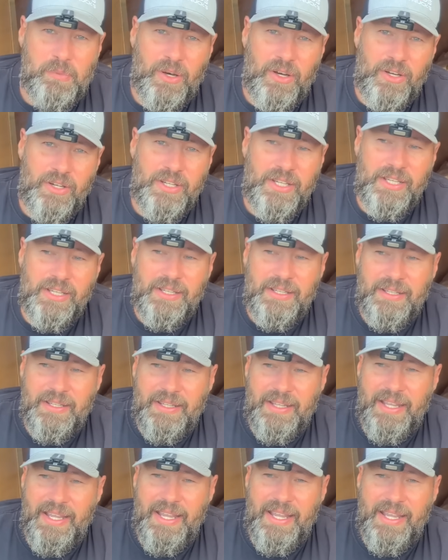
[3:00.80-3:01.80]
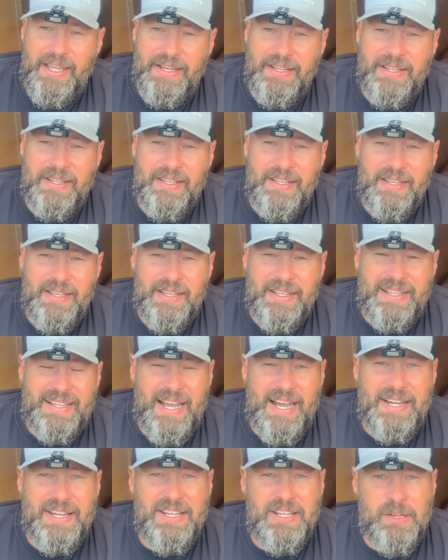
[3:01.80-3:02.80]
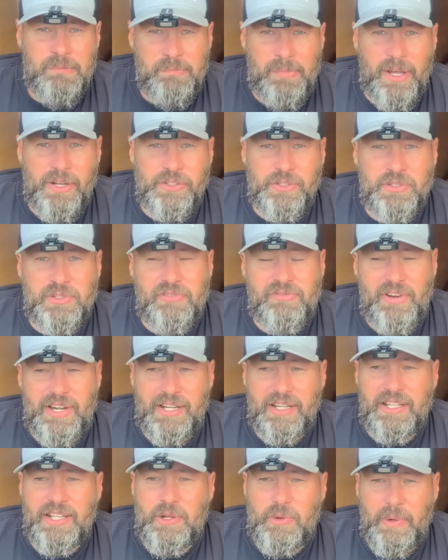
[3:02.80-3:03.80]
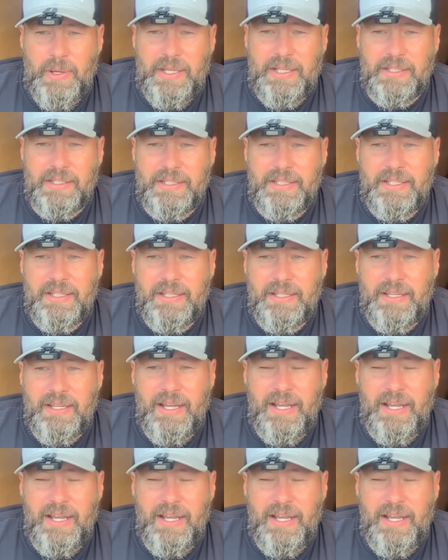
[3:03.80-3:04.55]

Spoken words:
bulk and got into bundles fairly quickly.